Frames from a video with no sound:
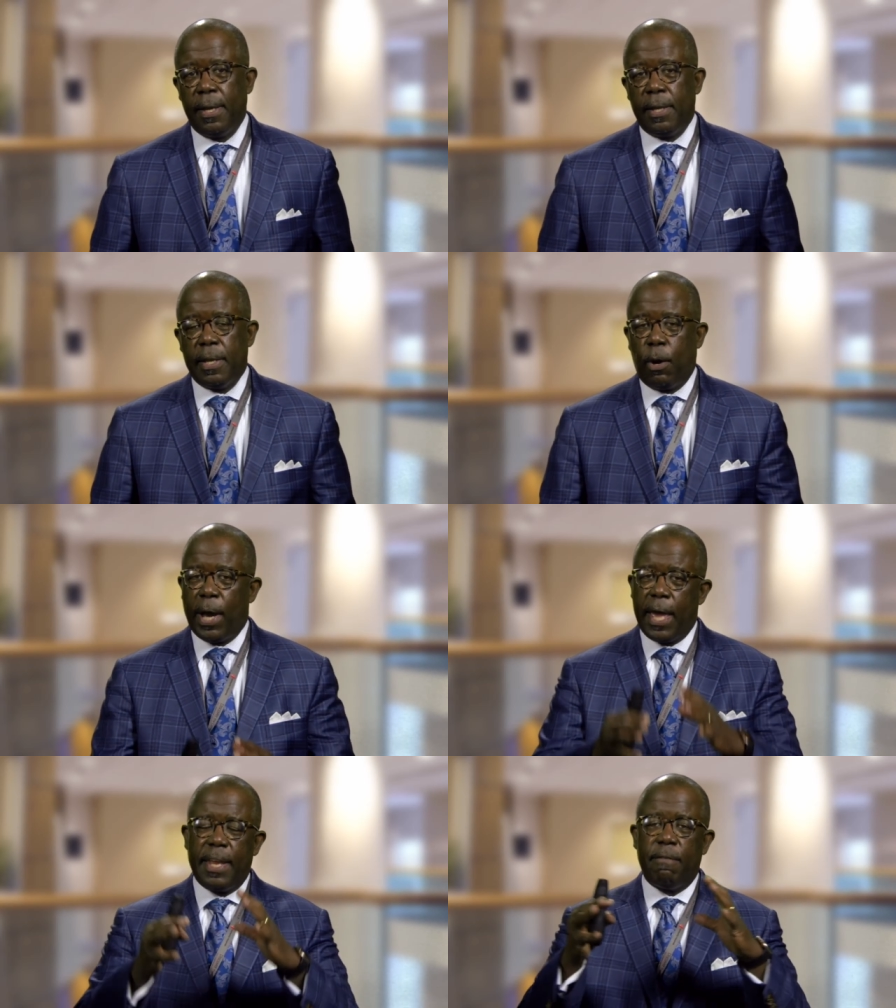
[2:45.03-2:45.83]
Now, I
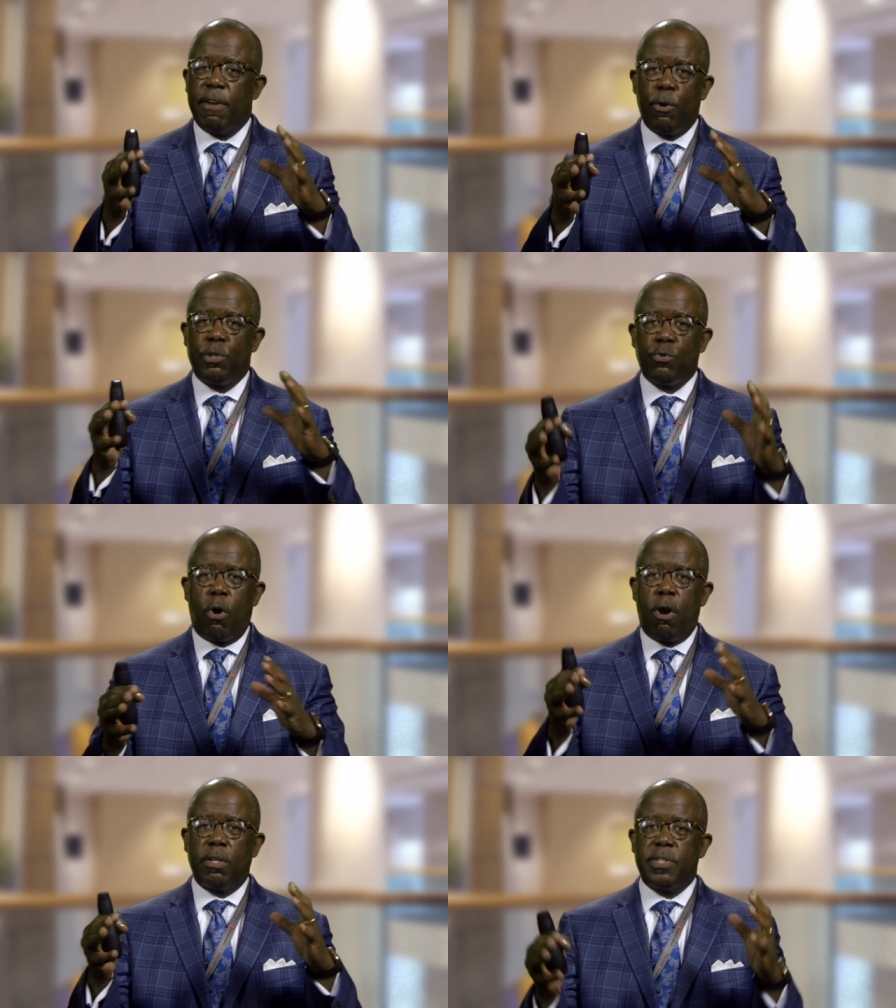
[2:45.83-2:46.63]
had a very
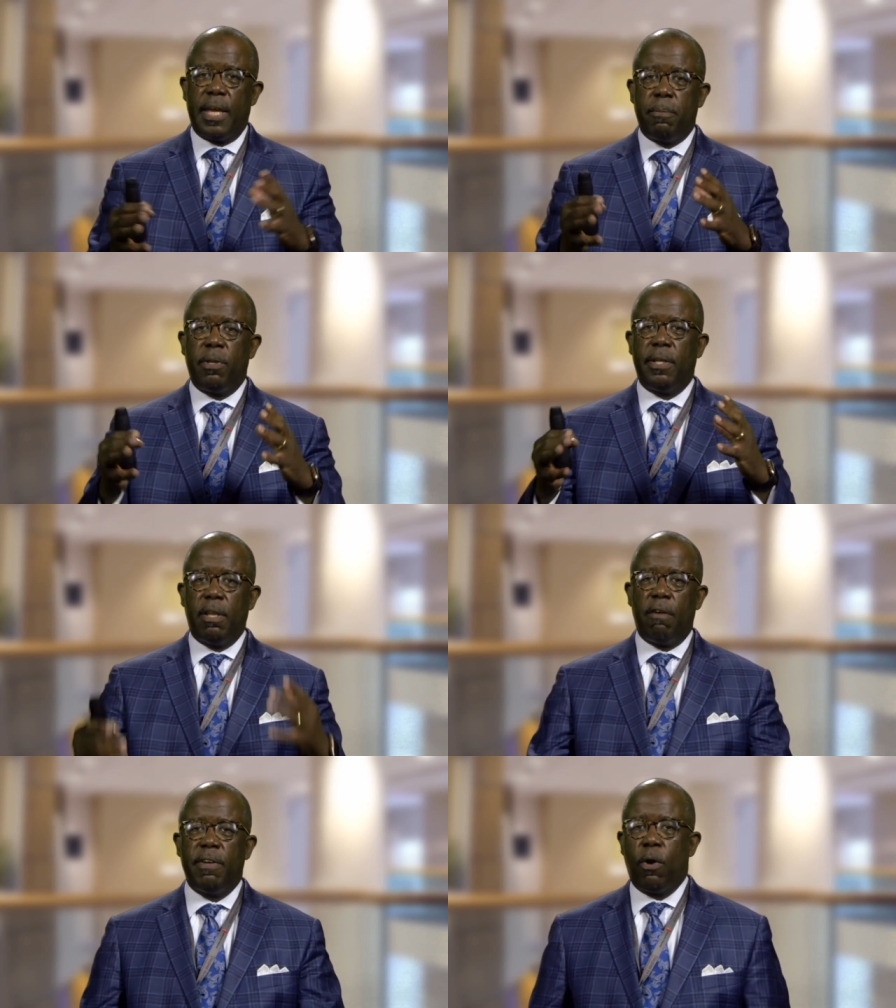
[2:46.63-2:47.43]
strong, stable, and
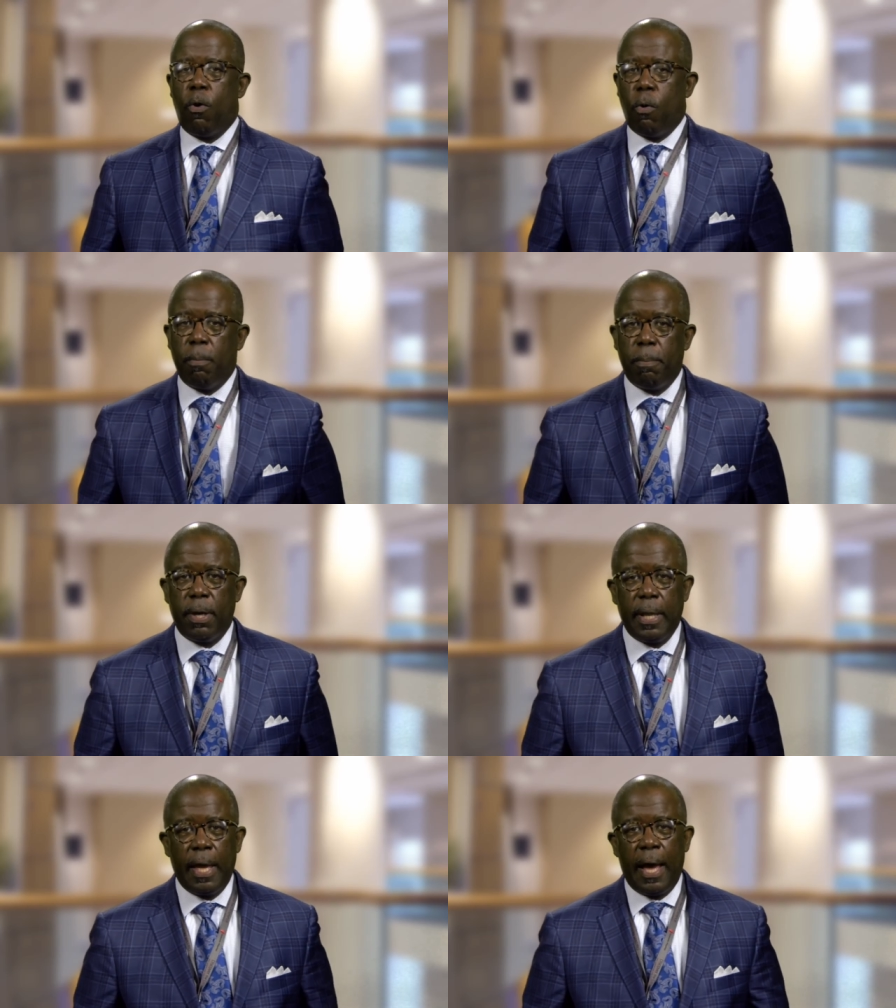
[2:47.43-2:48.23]
loving home,
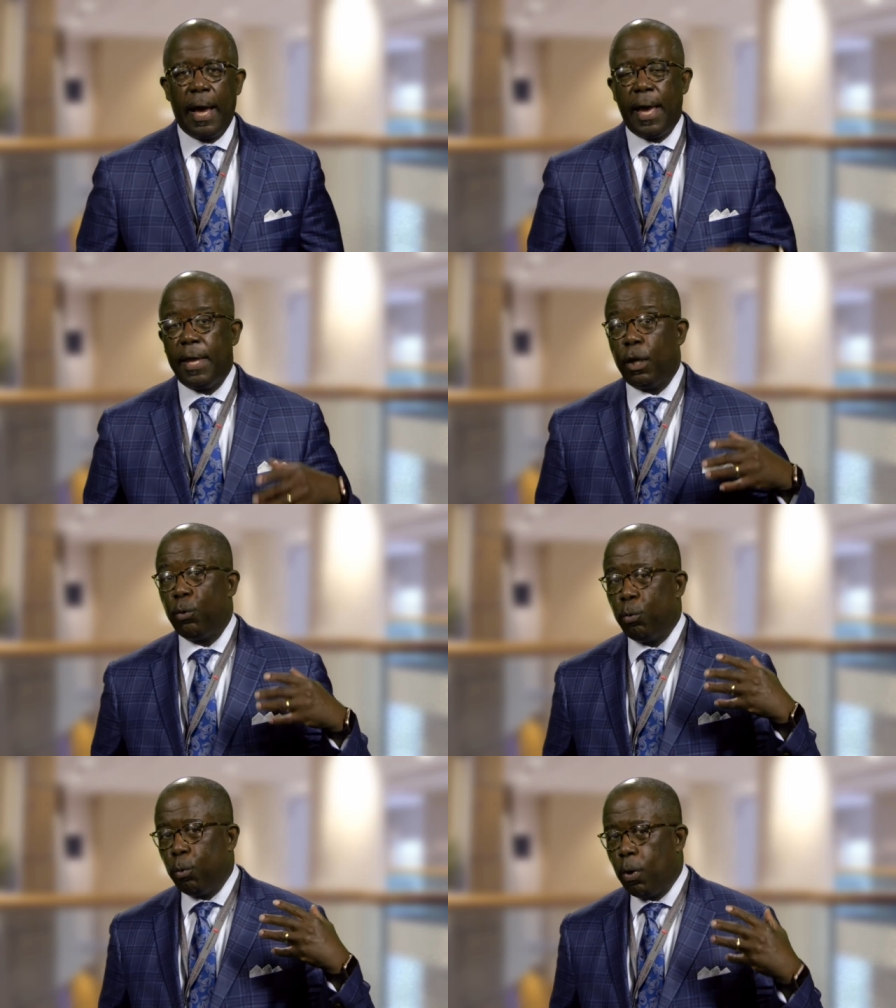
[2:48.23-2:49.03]
but I
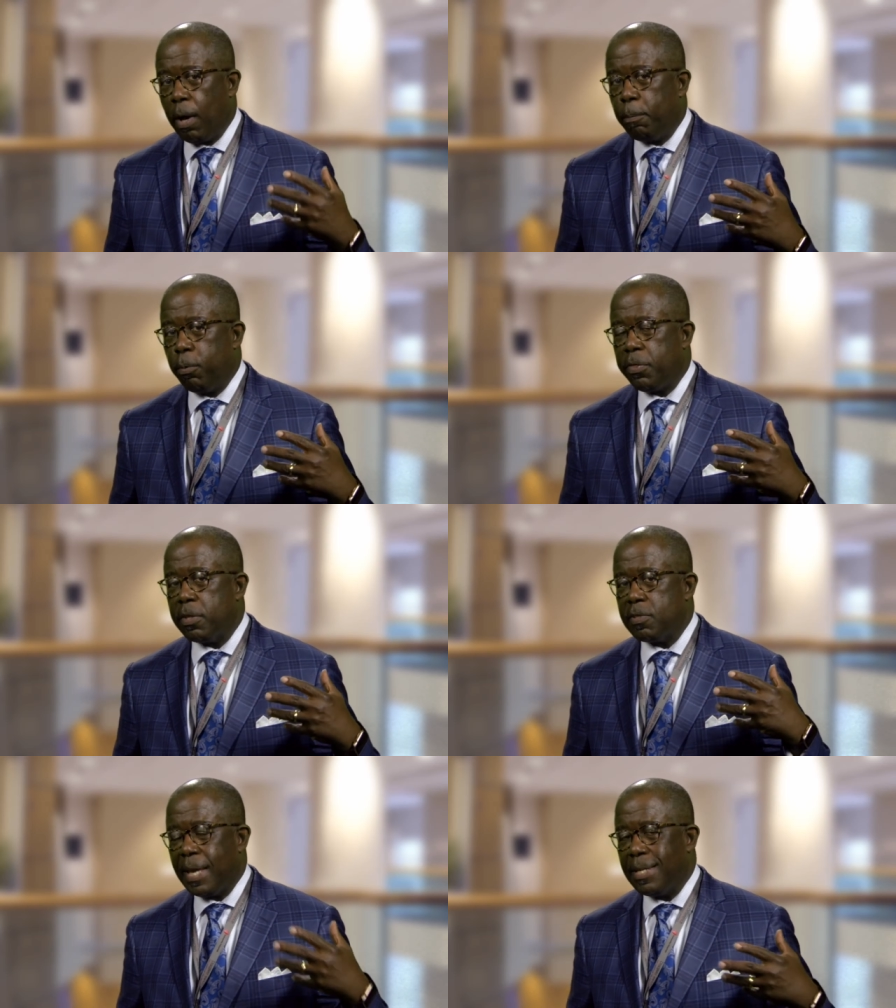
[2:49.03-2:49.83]
grew up with
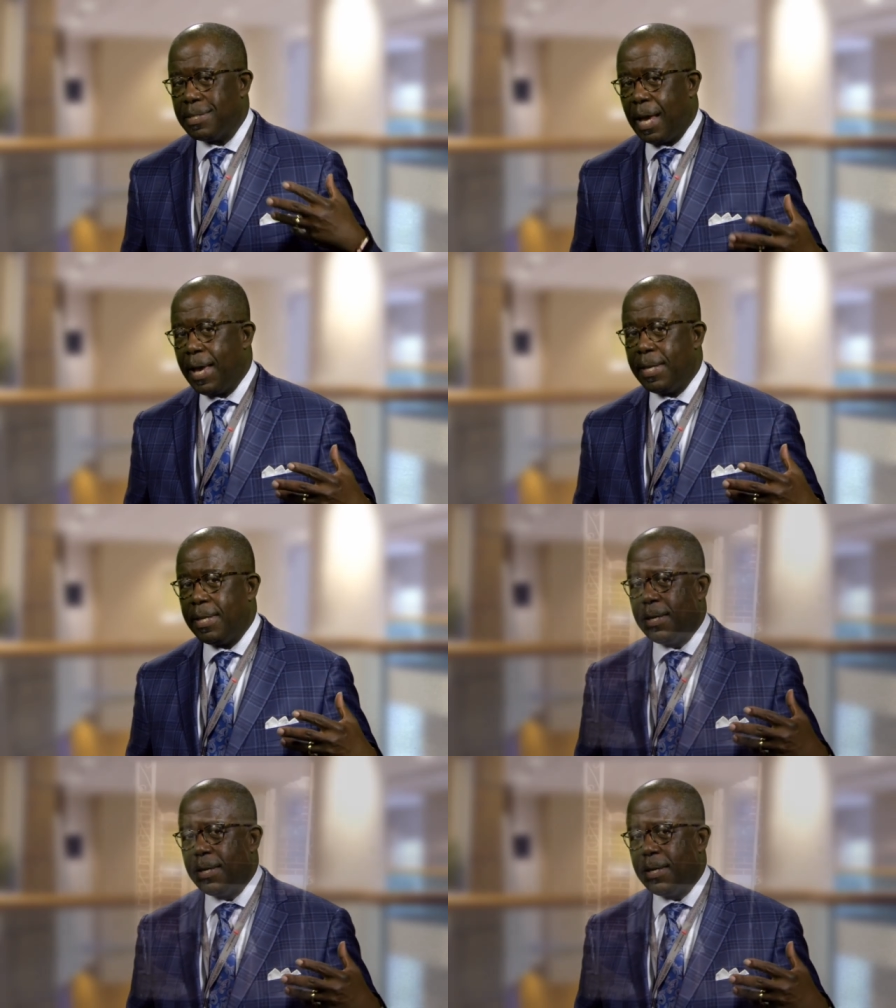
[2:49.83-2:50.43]
this anxiety